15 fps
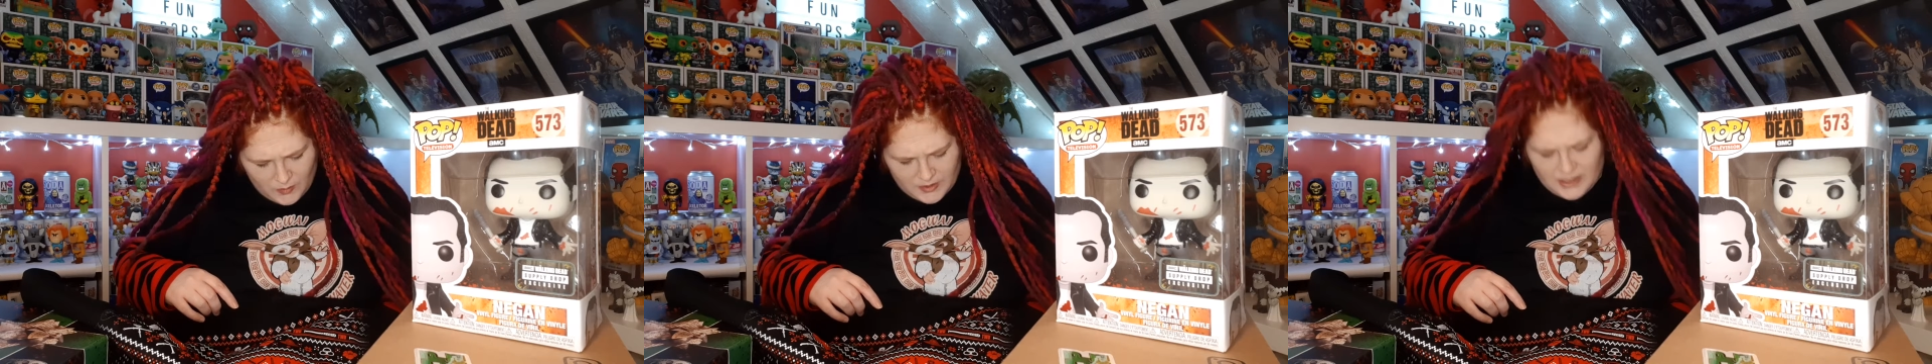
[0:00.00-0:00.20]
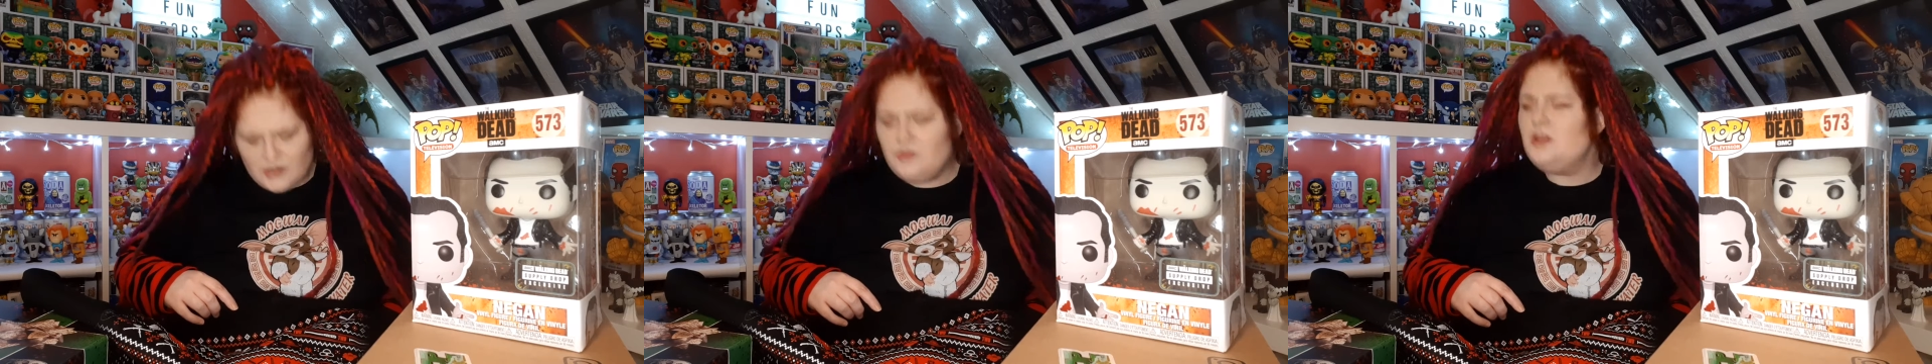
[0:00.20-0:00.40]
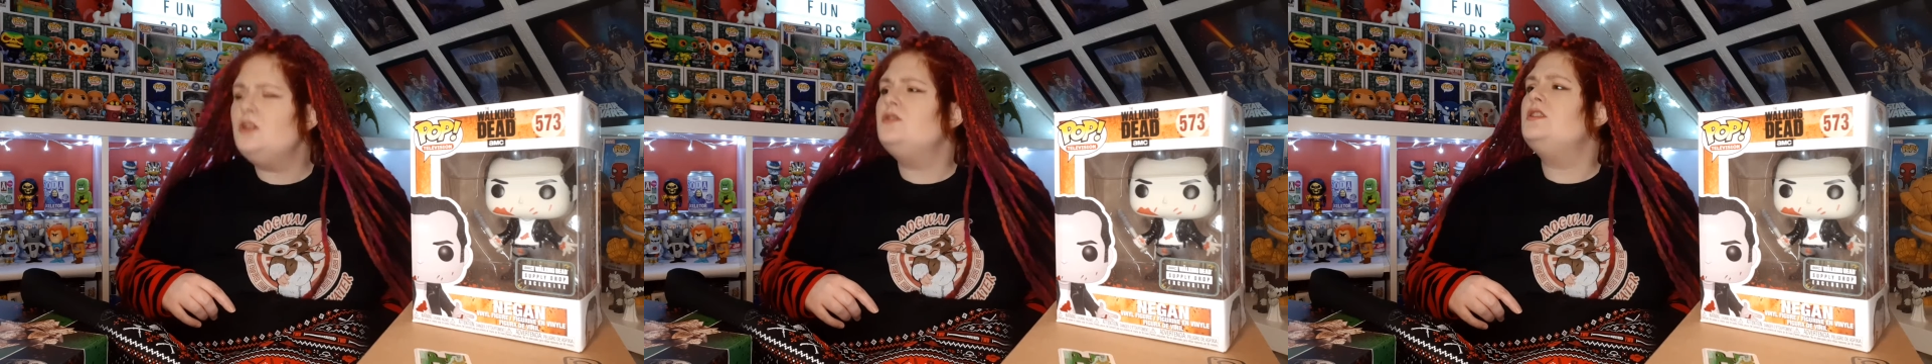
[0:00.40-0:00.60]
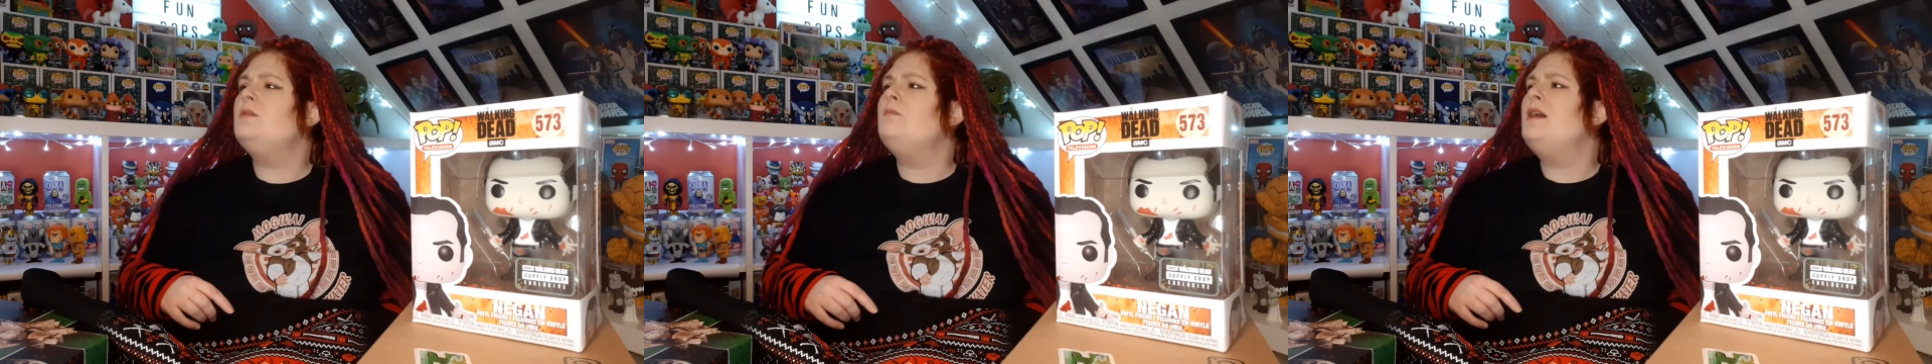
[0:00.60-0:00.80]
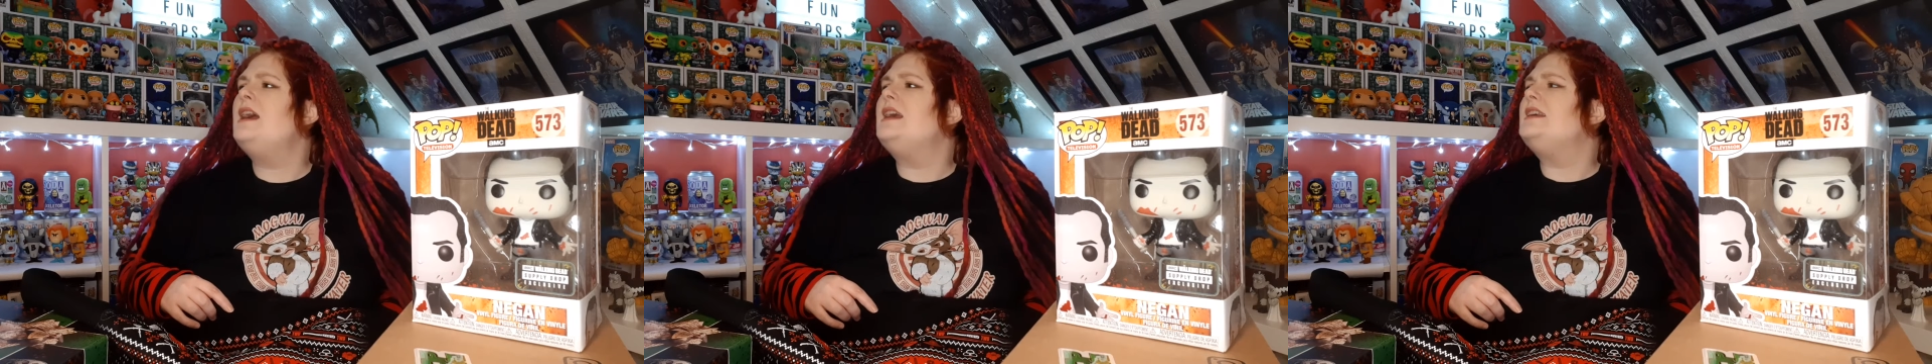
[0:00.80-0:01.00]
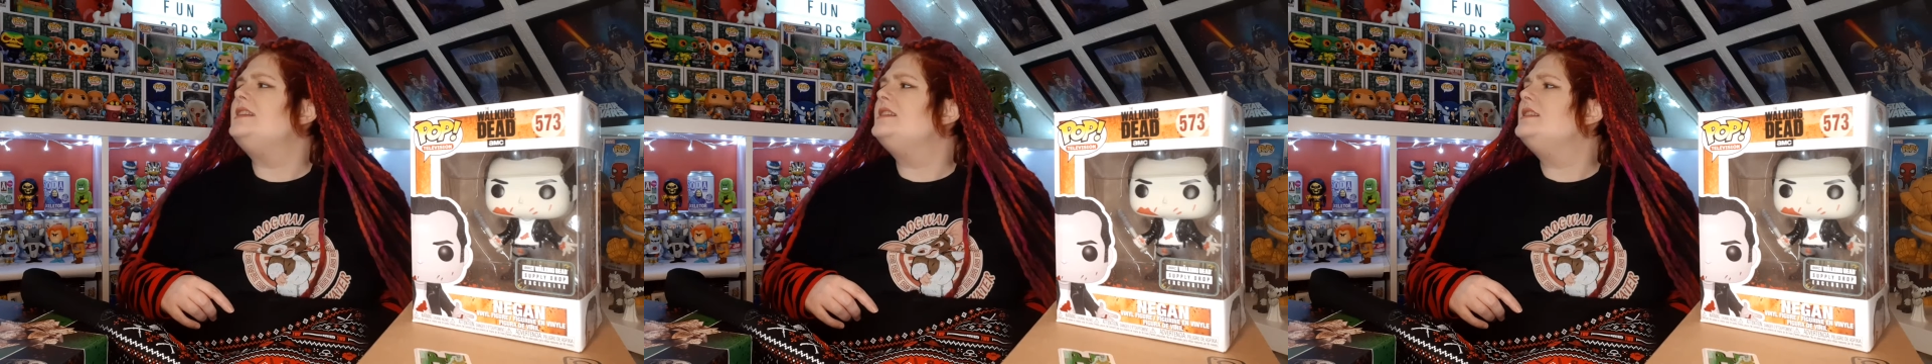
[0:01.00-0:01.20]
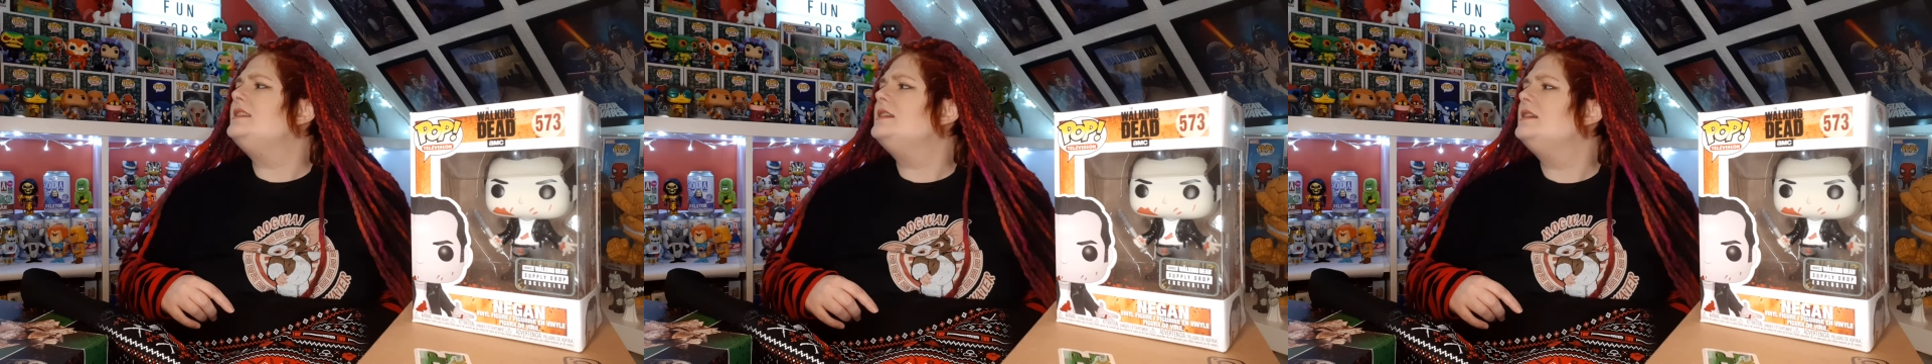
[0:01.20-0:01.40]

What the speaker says: is it who used a mace?